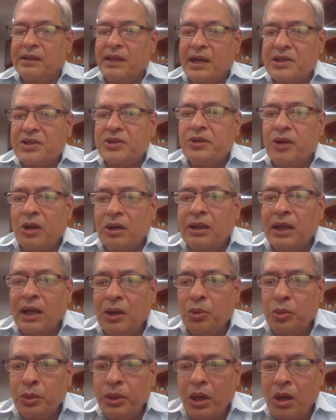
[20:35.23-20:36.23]
that's not
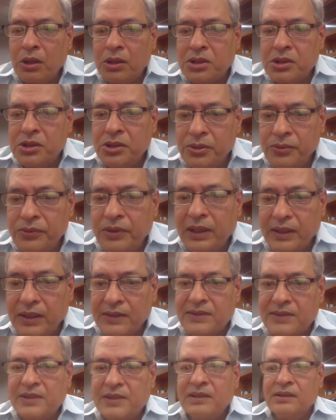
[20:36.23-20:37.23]
how we ought to do
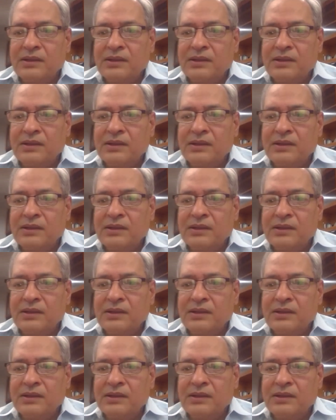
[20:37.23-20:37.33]
things.